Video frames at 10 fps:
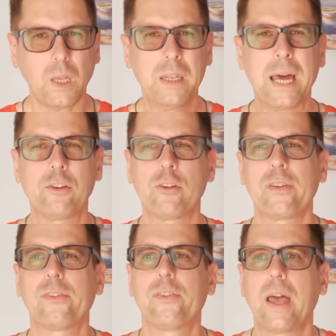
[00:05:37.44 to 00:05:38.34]
Not
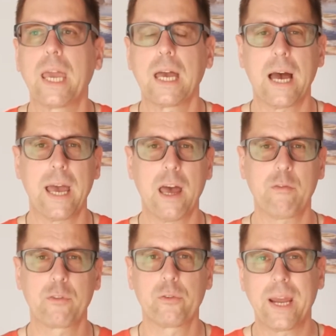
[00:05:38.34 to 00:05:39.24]
just say, I
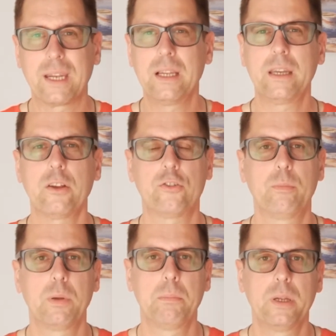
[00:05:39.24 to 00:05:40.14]
have great
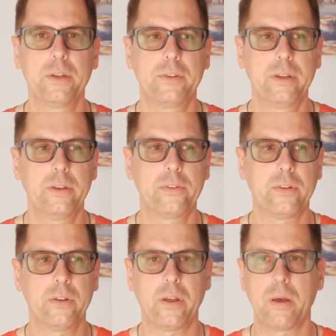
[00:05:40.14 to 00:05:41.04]
leadership abilities
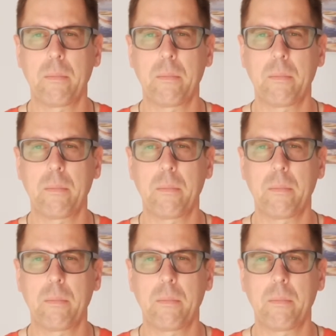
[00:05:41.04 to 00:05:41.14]
and